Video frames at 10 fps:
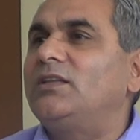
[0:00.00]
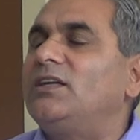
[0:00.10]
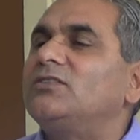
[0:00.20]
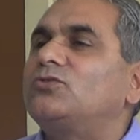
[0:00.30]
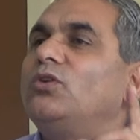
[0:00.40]

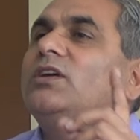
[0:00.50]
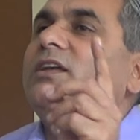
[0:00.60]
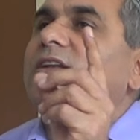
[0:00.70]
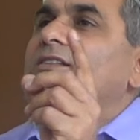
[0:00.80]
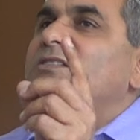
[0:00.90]
That is called
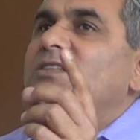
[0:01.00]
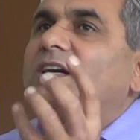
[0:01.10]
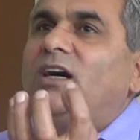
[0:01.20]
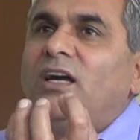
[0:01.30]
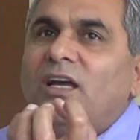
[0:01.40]

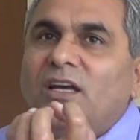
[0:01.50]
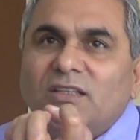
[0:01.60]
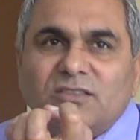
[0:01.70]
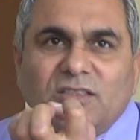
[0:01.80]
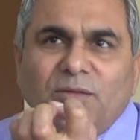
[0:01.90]
inertia.
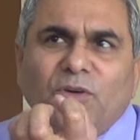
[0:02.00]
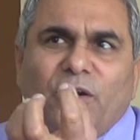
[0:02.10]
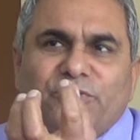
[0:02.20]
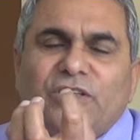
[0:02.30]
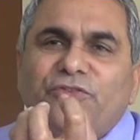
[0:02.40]
Some
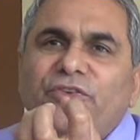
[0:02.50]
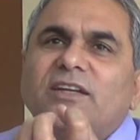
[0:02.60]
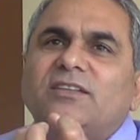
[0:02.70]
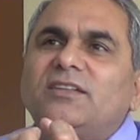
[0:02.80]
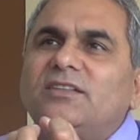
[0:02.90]
of the
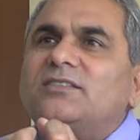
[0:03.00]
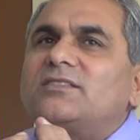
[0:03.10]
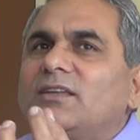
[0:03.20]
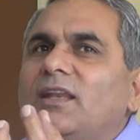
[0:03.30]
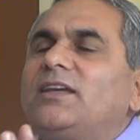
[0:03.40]

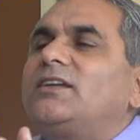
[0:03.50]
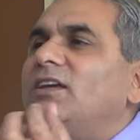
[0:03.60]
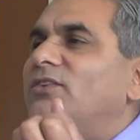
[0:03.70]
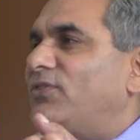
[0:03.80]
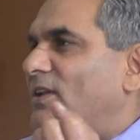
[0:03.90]
factors like
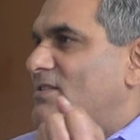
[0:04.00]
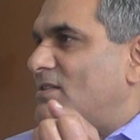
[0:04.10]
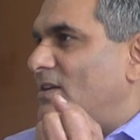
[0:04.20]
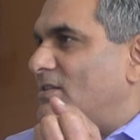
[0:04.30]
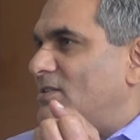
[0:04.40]

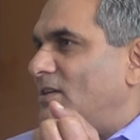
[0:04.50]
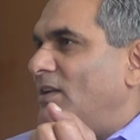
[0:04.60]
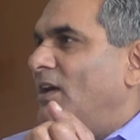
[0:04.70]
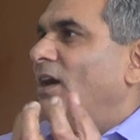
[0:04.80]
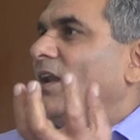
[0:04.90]
infrastructure,
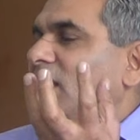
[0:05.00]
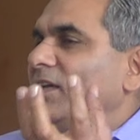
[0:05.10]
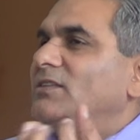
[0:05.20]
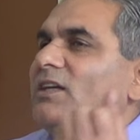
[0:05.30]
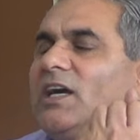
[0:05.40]

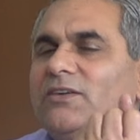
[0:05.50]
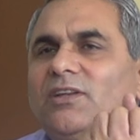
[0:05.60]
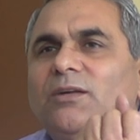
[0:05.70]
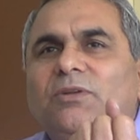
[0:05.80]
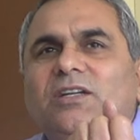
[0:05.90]
like the
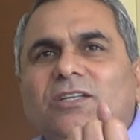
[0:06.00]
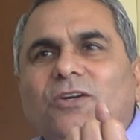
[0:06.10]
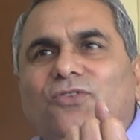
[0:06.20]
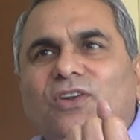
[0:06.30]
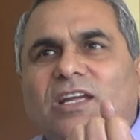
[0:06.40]
availability
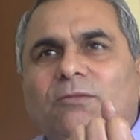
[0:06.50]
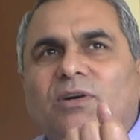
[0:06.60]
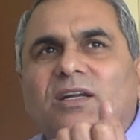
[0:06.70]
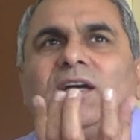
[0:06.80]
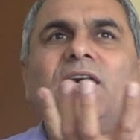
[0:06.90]
of
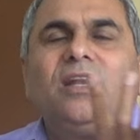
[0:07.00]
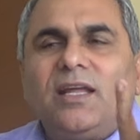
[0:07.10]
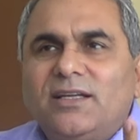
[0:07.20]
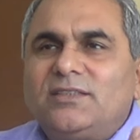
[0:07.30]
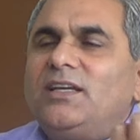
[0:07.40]
labor,
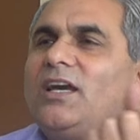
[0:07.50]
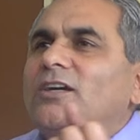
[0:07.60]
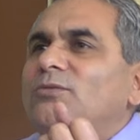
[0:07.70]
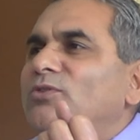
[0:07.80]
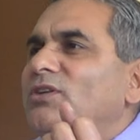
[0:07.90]
like the
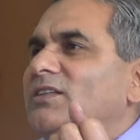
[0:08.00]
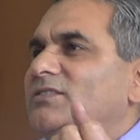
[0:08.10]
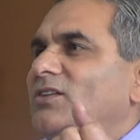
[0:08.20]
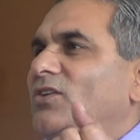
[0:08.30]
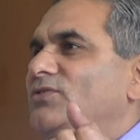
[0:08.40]

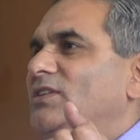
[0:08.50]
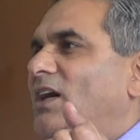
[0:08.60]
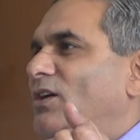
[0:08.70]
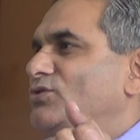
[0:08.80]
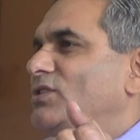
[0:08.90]
accommodation of the
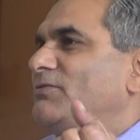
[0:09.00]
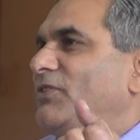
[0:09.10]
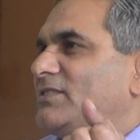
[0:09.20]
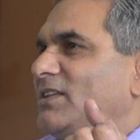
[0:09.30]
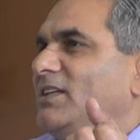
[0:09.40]
housing
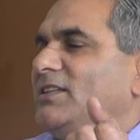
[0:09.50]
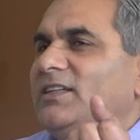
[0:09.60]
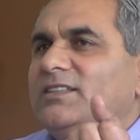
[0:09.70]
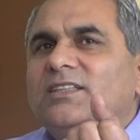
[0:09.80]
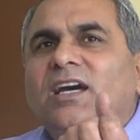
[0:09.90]

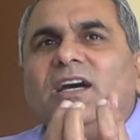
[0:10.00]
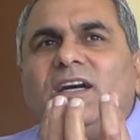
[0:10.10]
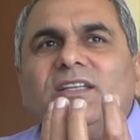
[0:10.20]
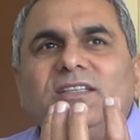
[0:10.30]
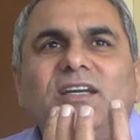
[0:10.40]
facilities,
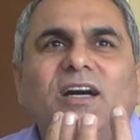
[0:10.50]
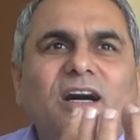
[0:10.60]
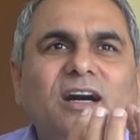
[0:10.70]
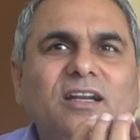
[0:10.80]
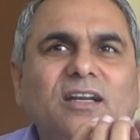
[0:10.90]
they
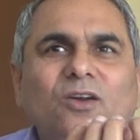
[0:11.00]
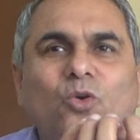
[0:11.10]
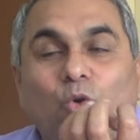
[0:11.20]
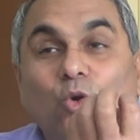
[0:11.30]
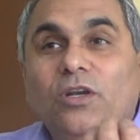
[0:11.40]
are
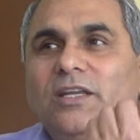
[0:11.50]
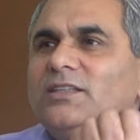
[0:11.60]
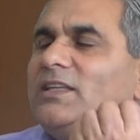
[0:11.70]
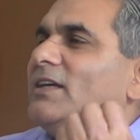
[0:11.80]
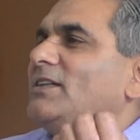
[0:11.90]

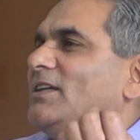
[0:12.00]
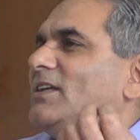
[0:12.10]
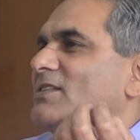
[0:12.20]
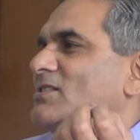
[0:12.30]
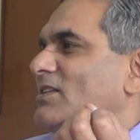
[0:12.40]
holding that
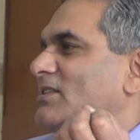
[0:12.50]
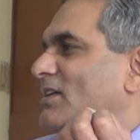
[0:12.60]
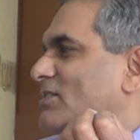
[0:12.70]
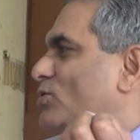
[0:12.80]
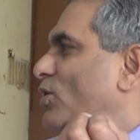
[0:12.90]
industry.
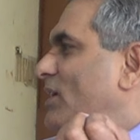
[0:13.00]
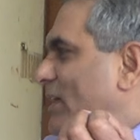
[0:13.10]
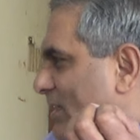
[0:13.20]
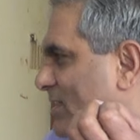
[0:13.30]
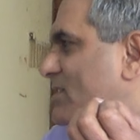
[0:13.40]
That is called
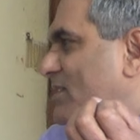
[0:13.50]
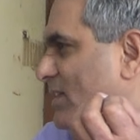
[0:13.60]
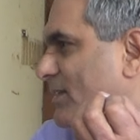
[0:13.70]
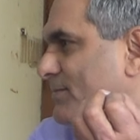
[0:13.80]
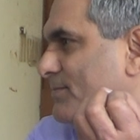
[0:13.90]
inertia.